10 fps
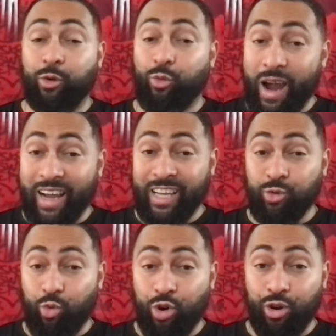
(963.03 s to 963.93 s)

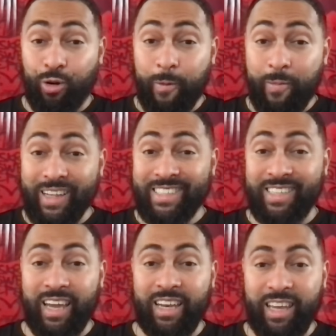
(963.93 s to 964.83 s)
Rockets were in
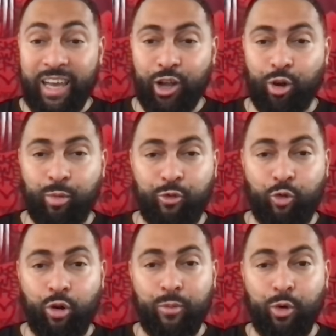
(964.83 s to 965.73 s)
San Diego
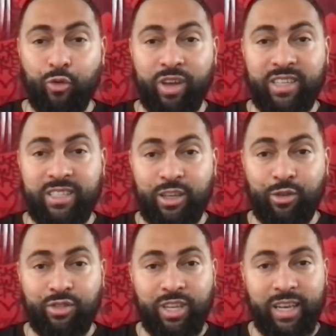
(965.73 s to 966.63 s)
before moving to
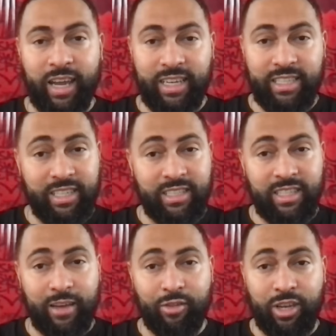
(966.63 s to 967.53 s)
Houston.
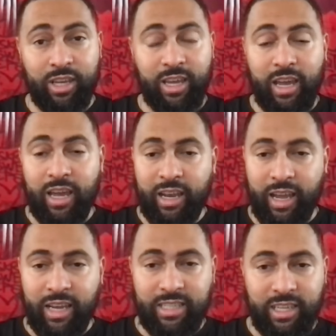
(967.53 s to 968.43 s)
1970,
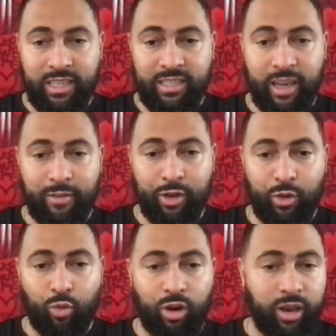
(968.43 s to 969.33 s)

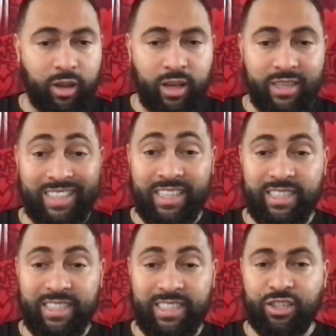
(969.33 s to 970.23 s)
1971, a
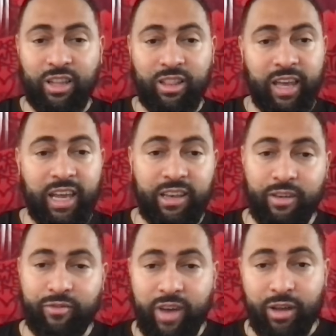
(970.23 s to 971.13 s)
season actually laid
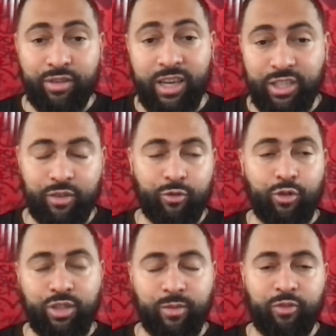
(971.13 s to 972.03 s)
the foundation
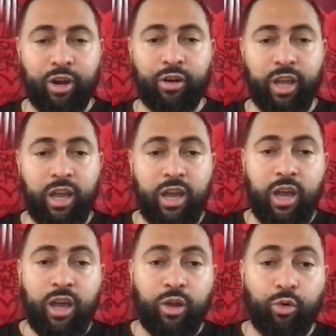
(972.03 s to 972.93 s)
for some very
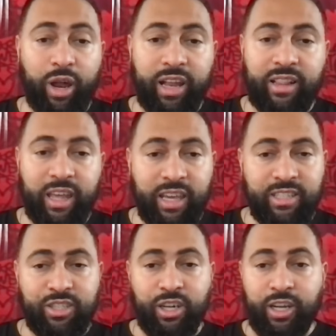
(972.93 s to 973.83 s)
great
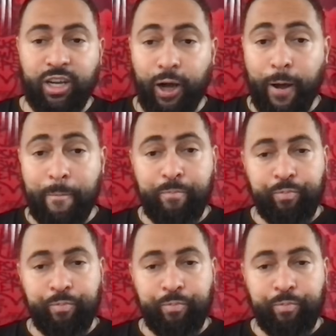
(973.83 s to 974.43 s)
things to come.